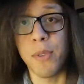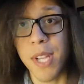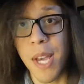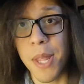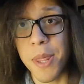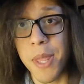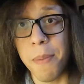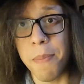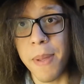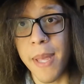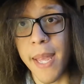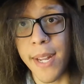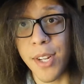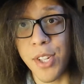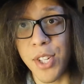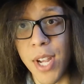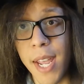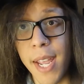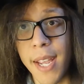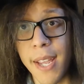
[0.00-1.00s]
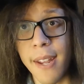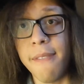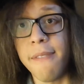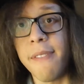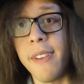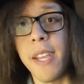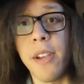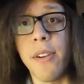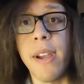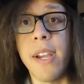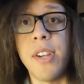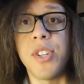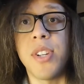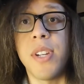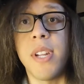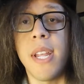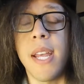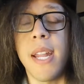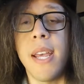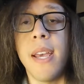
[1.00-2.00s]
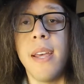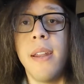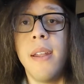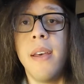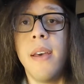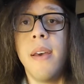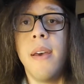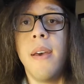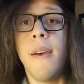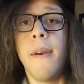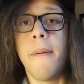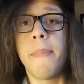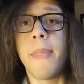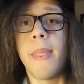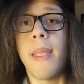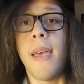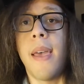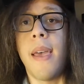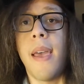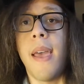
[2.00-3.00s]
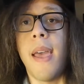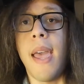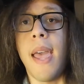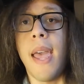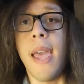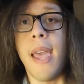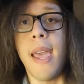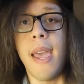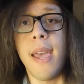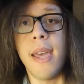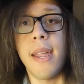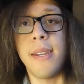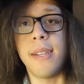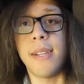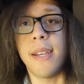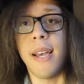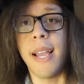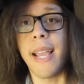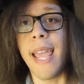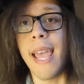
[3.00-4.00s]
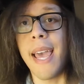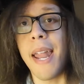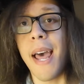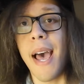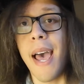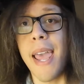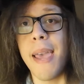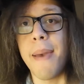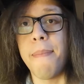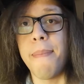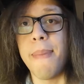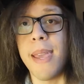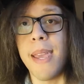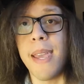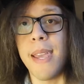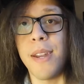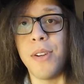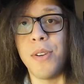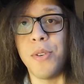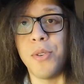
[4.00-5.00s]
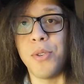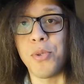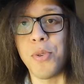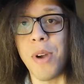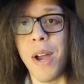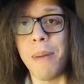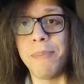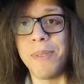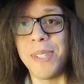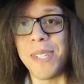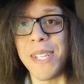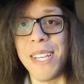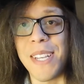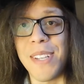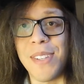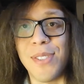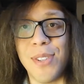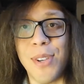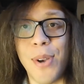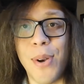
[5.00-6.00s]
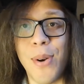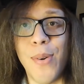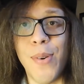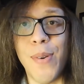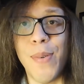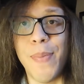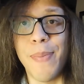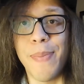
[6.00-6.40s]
it's got the PJ configuration in it. And again, I am in drop C, so